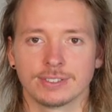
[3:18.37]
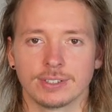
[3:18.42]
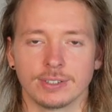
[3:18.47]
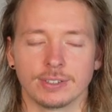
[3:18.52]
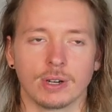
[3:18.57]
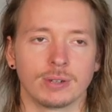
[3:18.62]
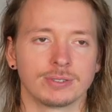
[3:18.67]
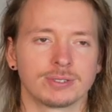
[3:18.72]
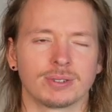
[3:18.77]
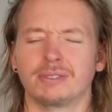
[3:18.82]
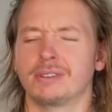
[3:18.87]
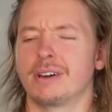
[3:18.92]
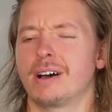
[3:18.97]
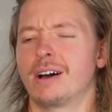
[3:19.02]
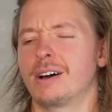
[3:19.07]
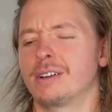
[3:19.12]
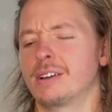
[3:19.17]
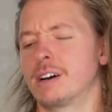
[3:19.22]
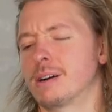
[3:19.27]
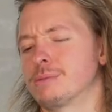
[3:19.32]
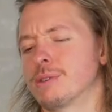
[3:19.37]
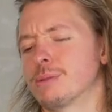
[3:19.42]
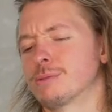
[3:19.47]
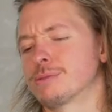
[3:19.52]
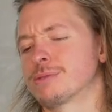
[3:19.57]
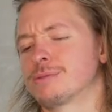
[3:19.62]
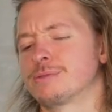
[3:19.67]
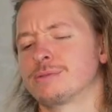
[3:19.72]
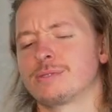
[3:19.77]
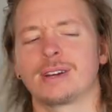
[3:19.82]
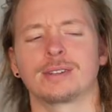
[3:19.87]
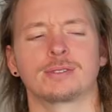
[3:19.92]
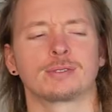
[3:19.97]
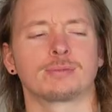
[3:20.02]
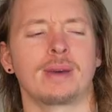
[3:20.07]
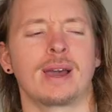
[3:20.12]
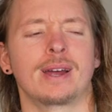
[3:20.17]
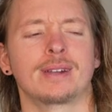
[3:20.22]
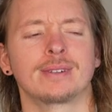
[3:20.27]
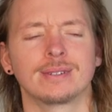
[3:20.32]
So you always go, nah, nah, bro, we're just
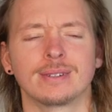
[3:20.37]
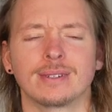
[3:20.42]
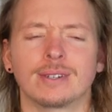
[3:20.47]
friends, man.